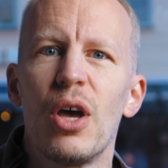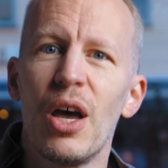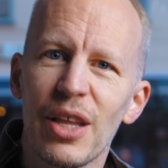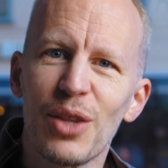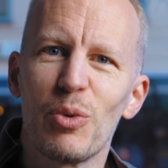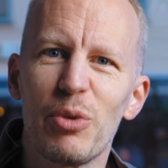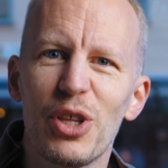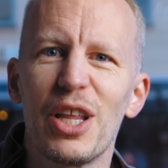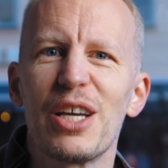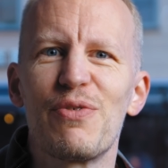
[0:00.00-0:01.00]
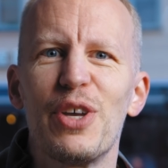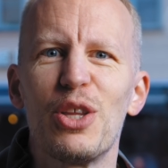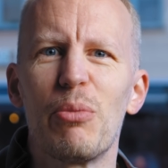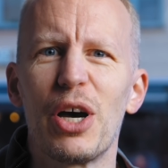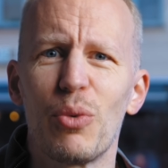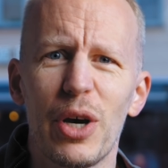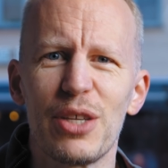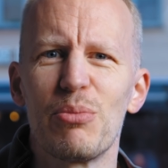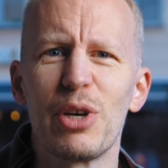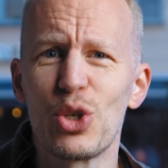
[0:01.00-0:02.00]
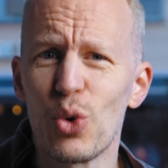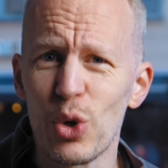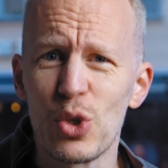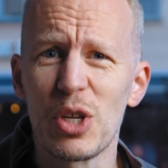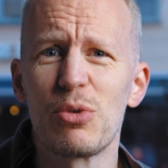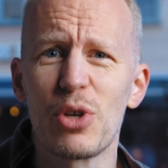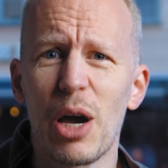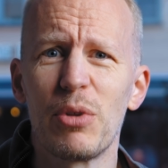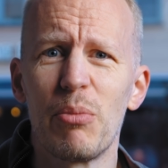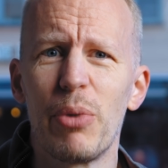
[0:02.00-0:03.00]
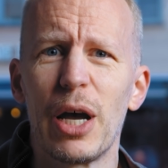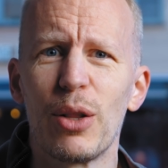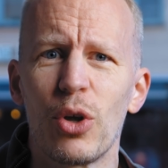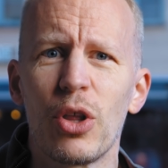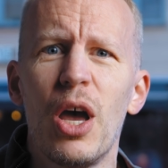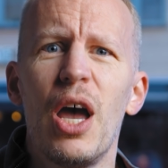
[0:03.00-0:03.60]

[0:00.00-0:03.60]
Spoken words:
that will be the next video, by the way, so make sure you subscribe and bell on.